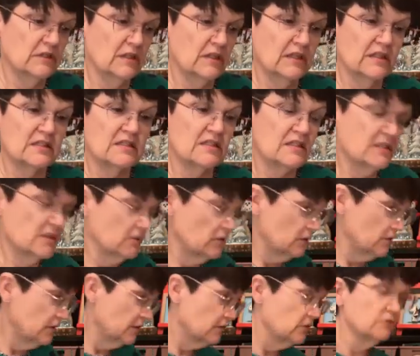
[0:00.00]
Okay, it's
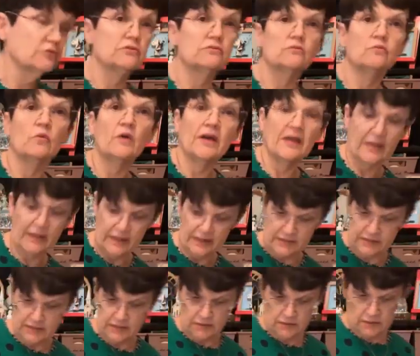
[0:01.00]
still a little
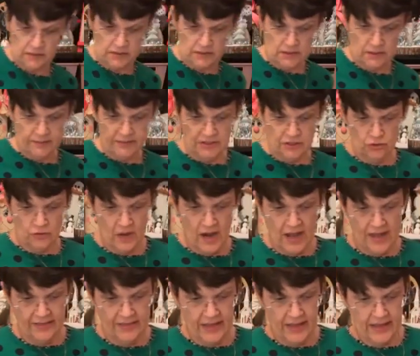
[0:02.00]
wet, so let me
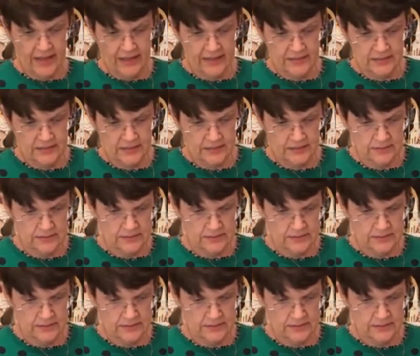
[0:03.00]
dry that.